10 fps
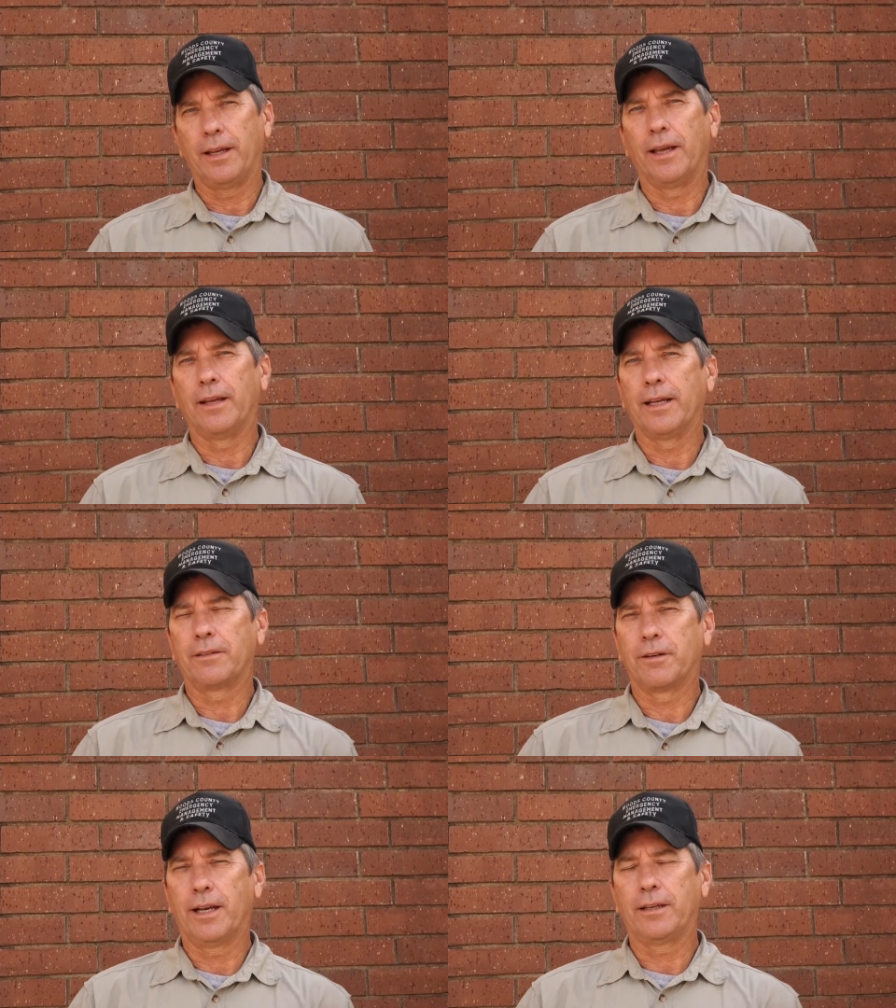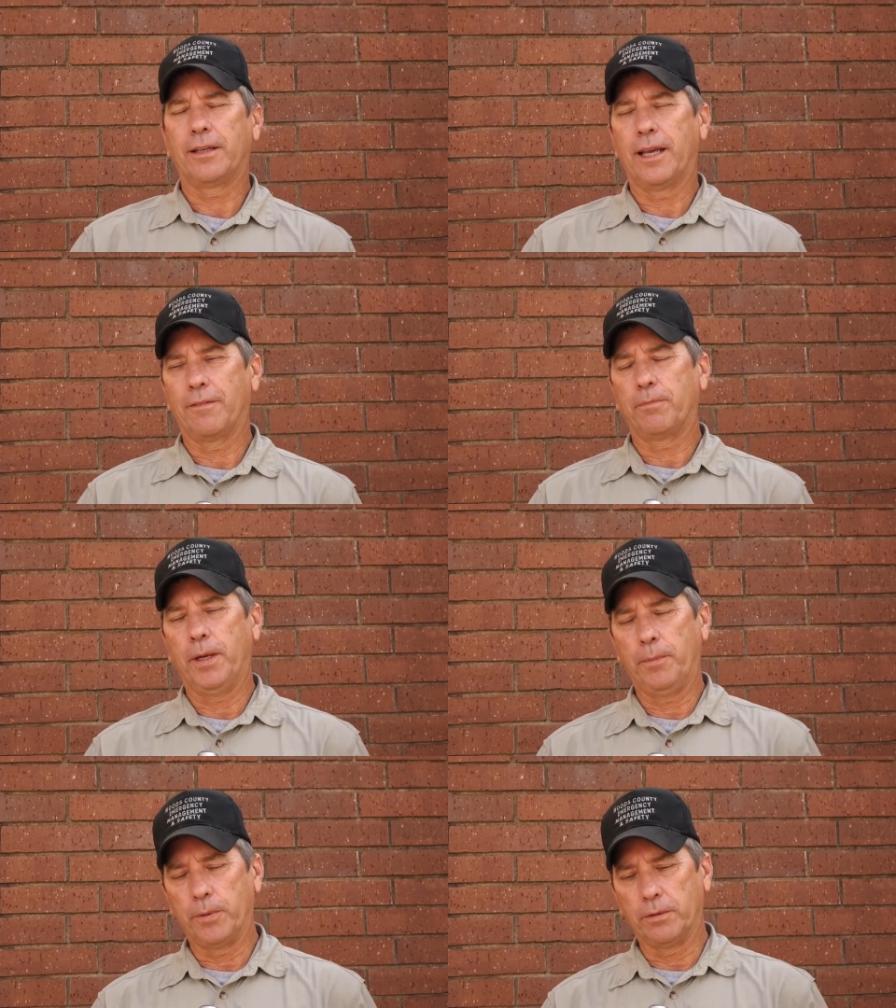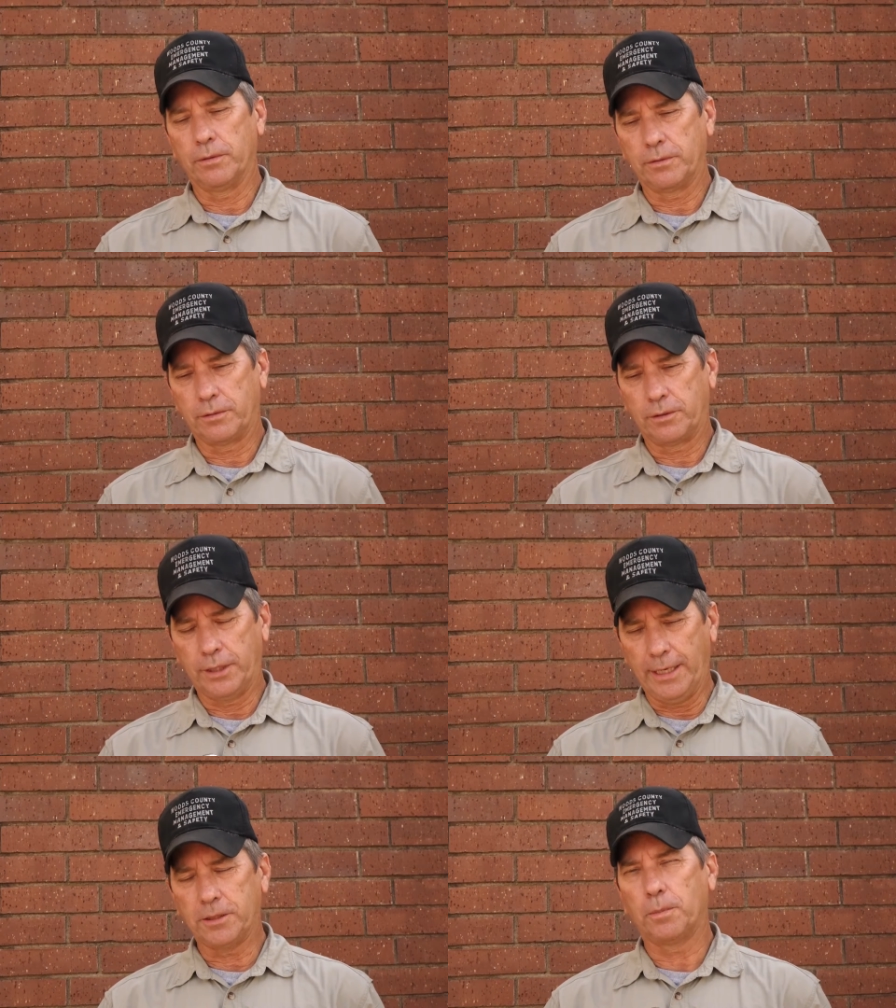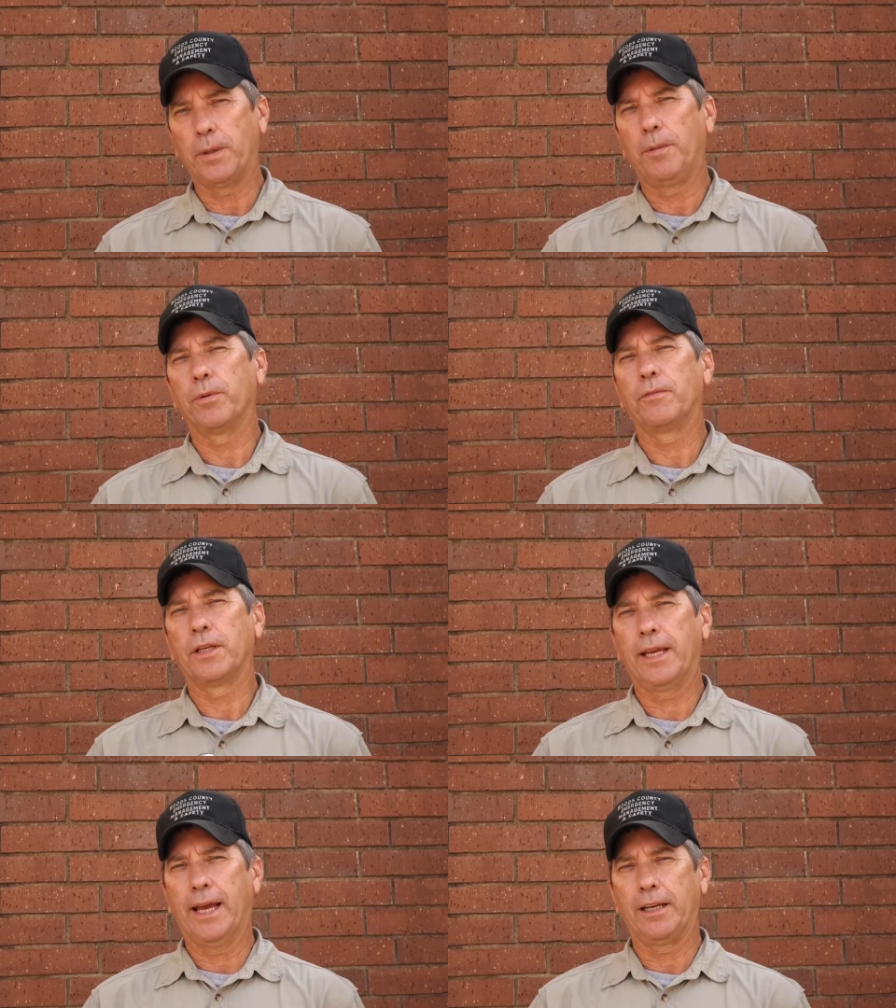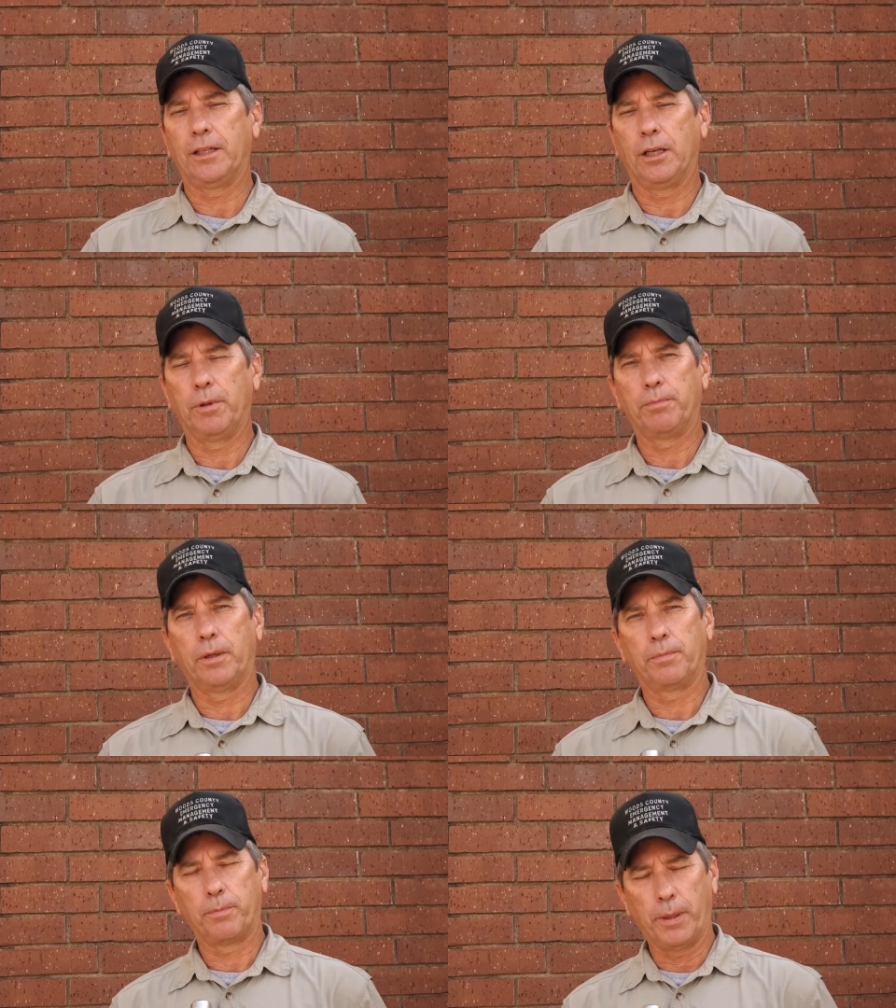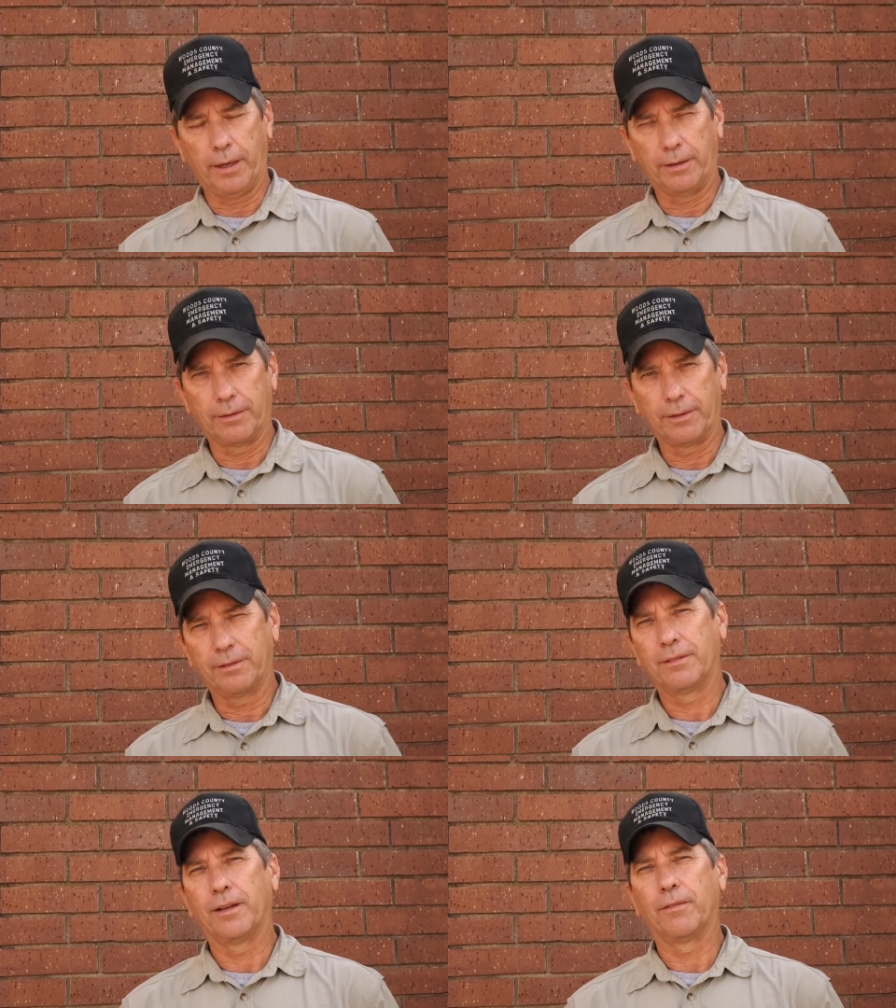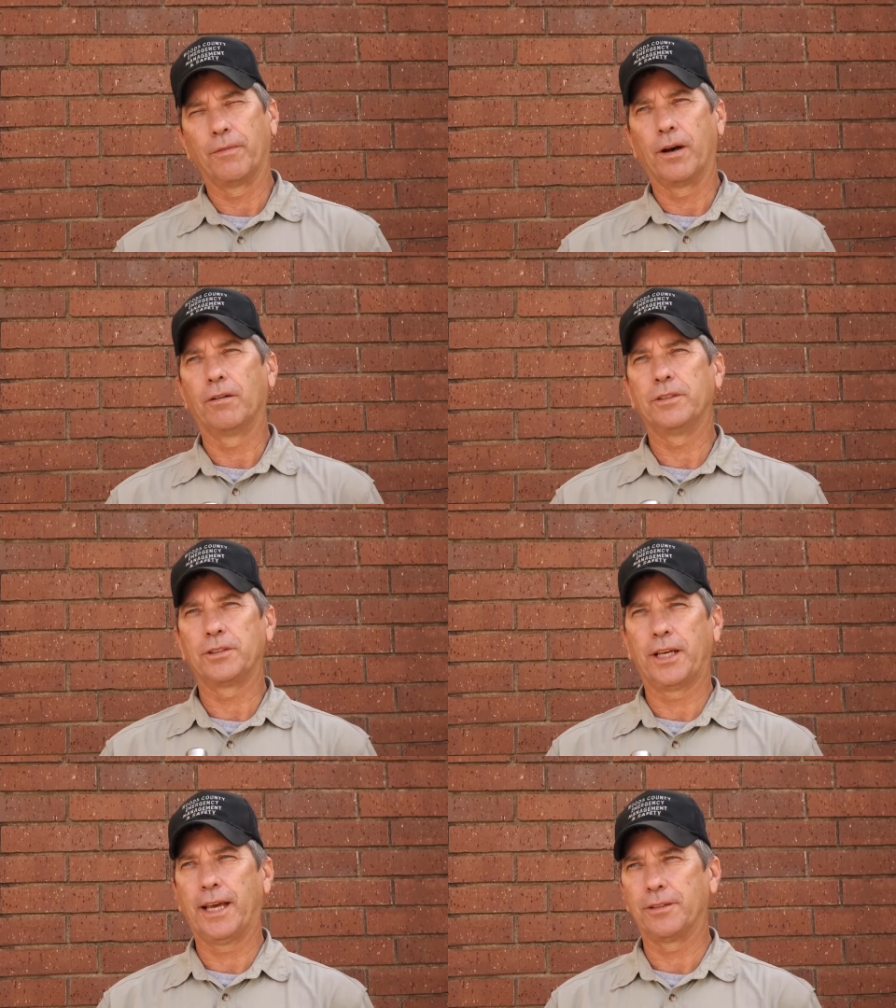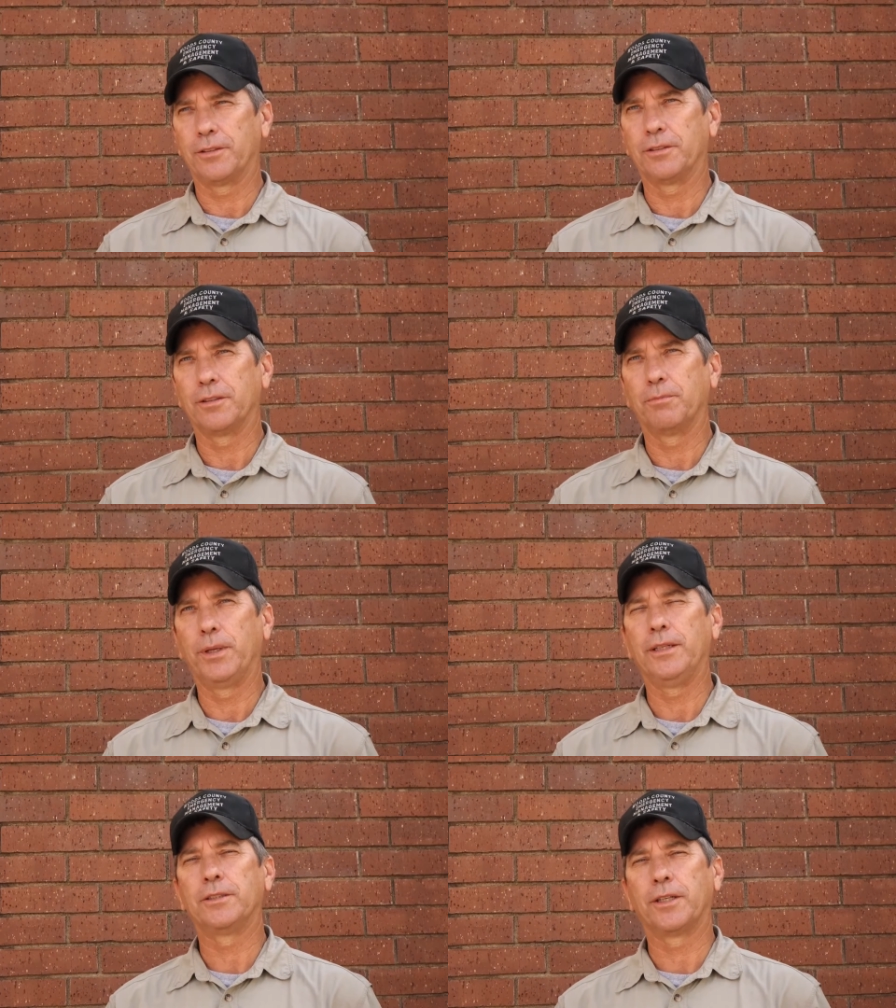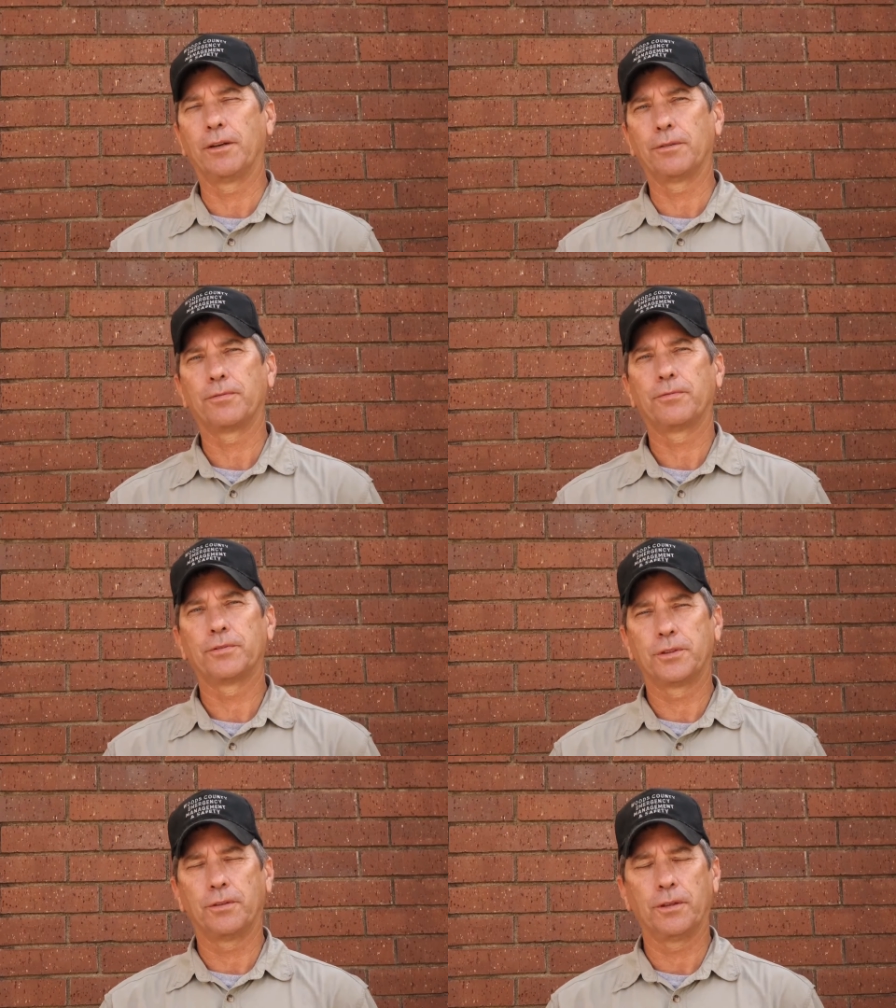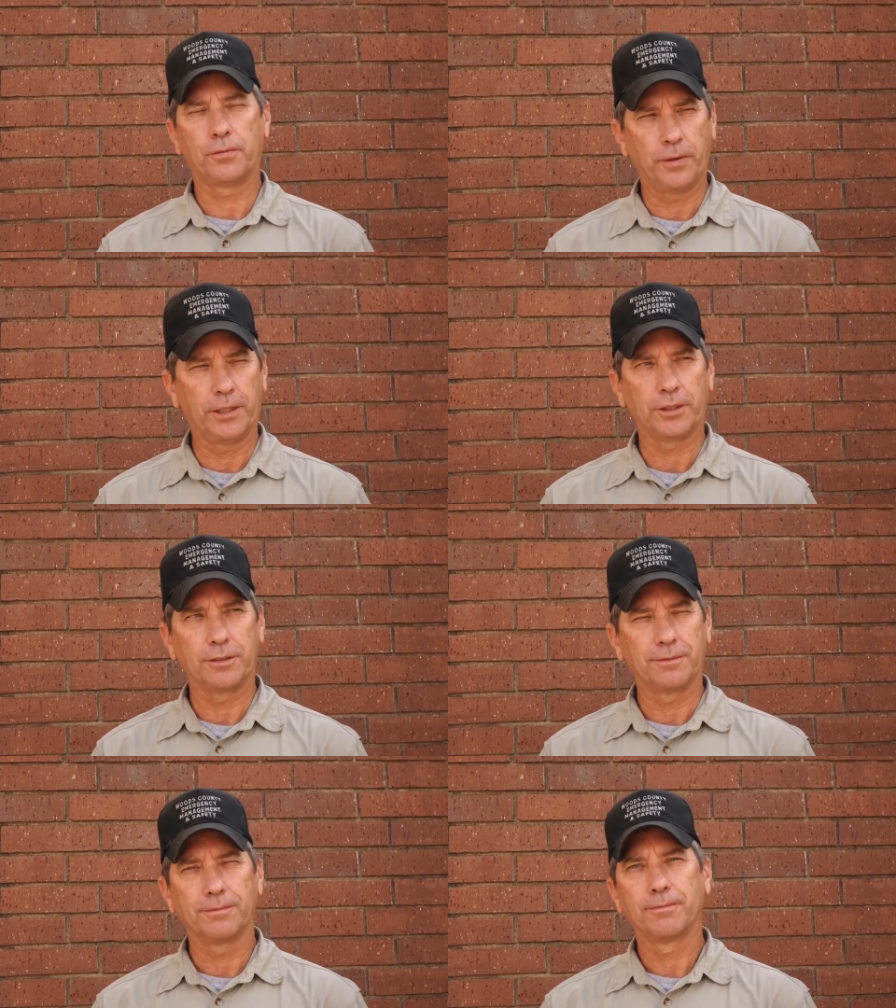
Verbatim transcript: and I try to have people Teach the people of the county to be prepared of all disasters and be self sufficient.